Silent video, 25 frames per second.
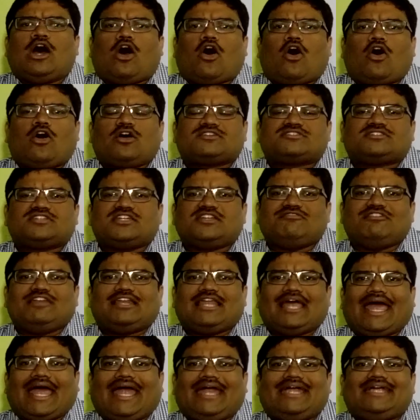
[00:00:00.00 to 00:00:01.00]
oxygen
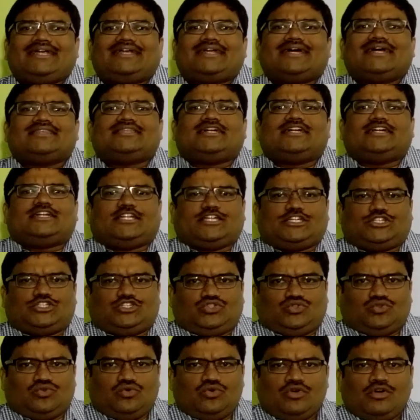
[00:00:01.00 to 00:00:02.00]
will enter the
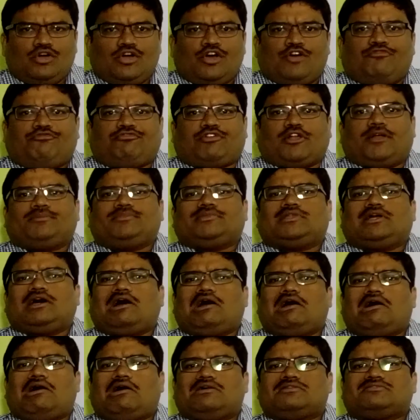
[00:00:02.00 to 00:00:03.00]
tissue from
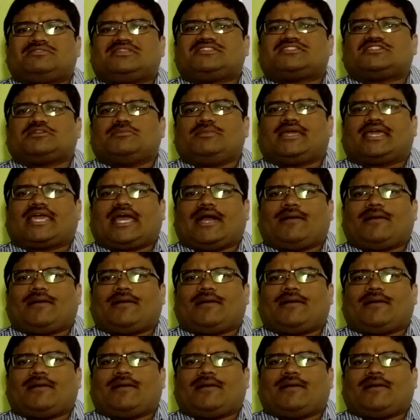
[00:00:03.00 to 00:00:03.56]
the systemic